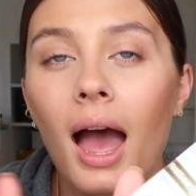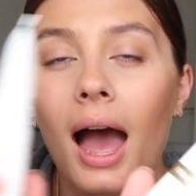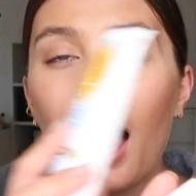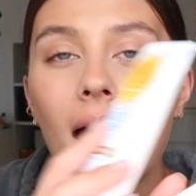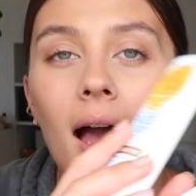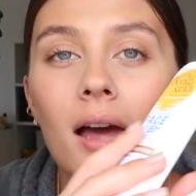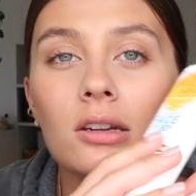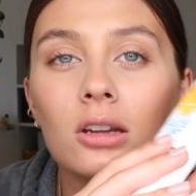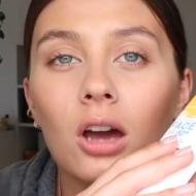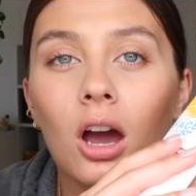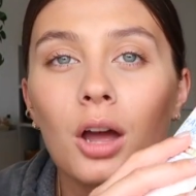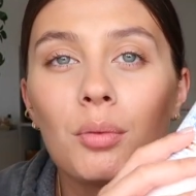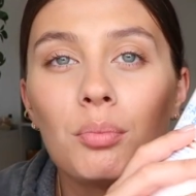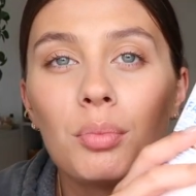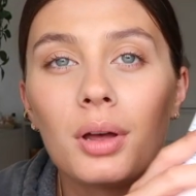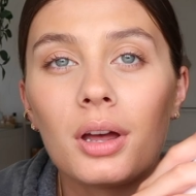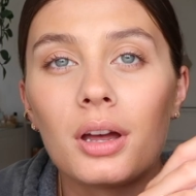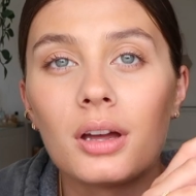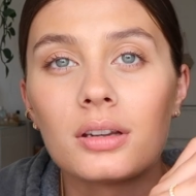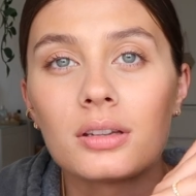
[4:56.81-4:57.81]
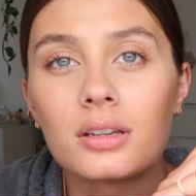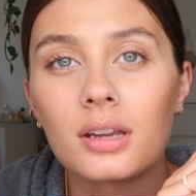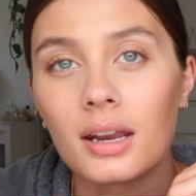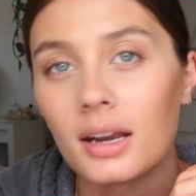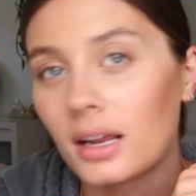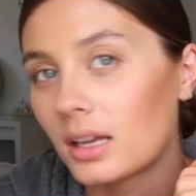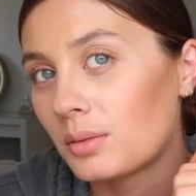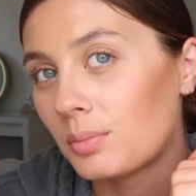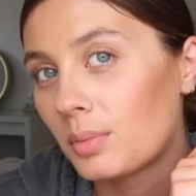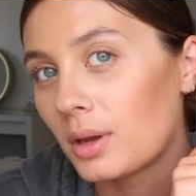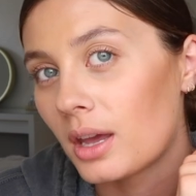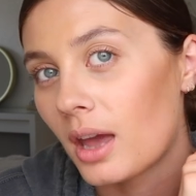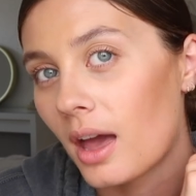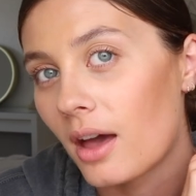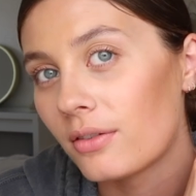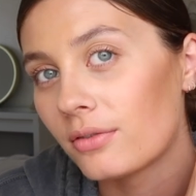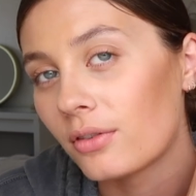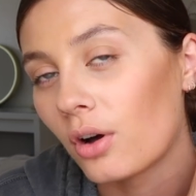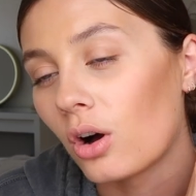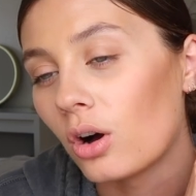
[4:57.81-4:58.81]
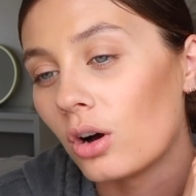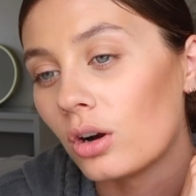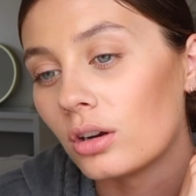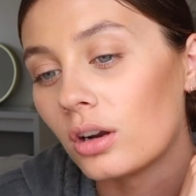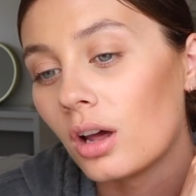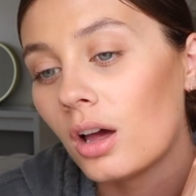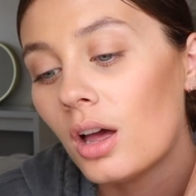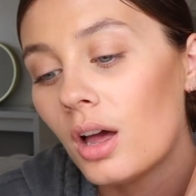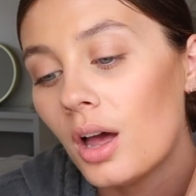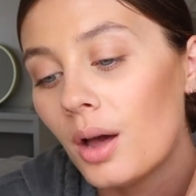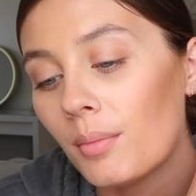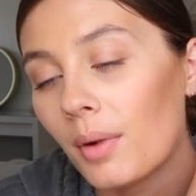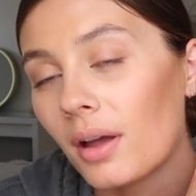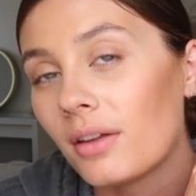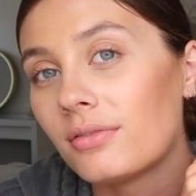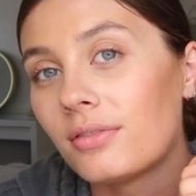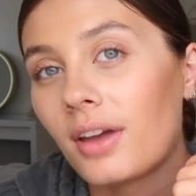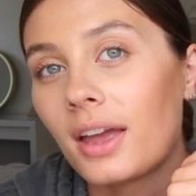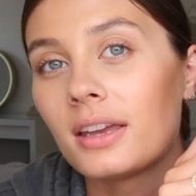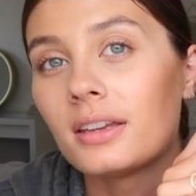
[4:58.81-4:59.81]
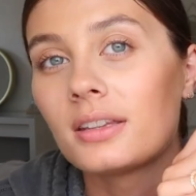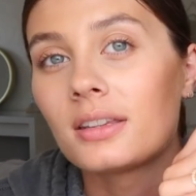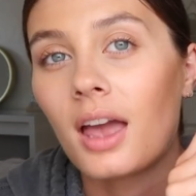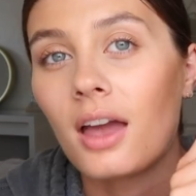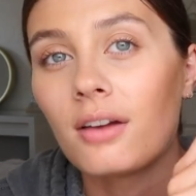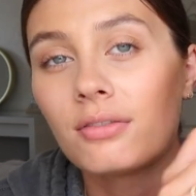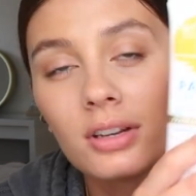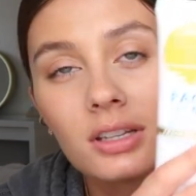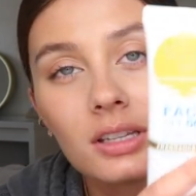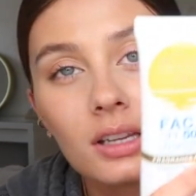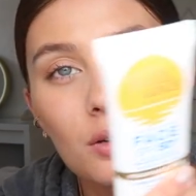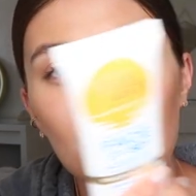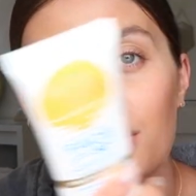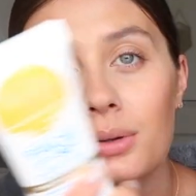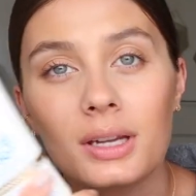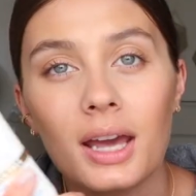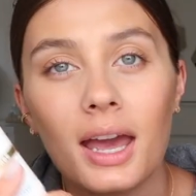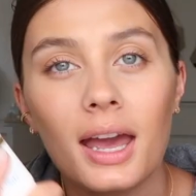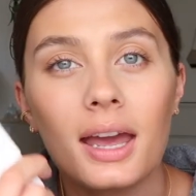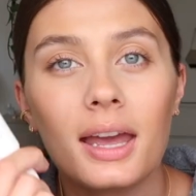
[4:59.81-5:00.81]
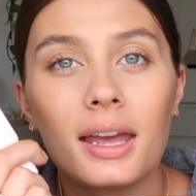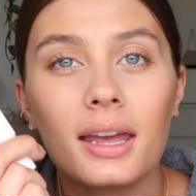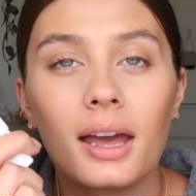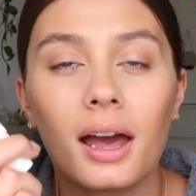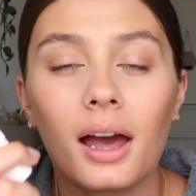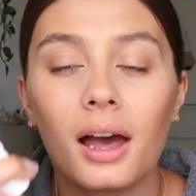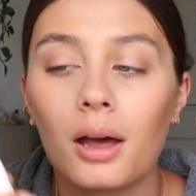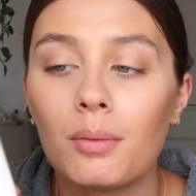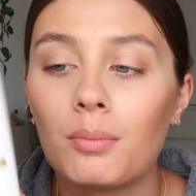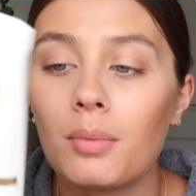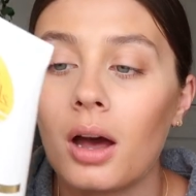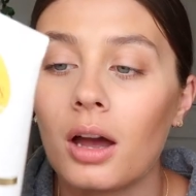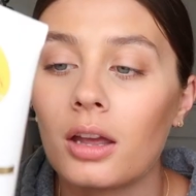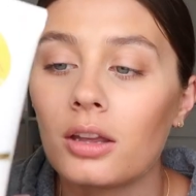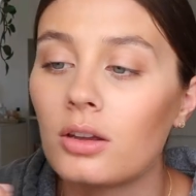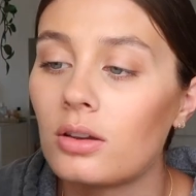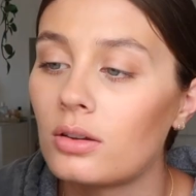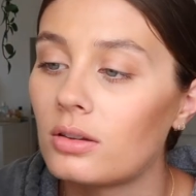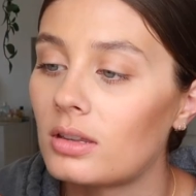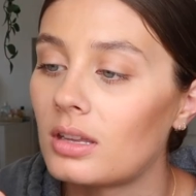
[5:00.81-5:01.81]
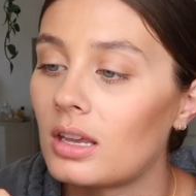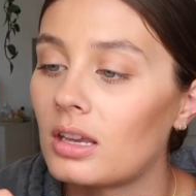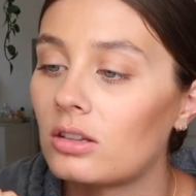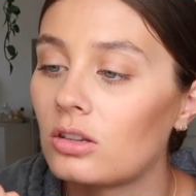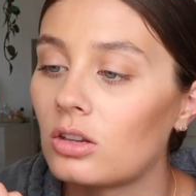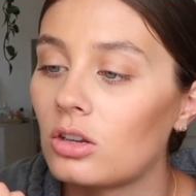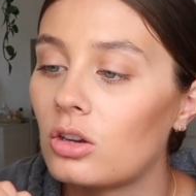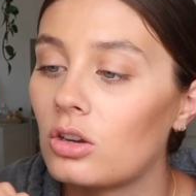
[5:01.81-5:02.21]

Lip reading: And I put an SPF on my face every single day. I use this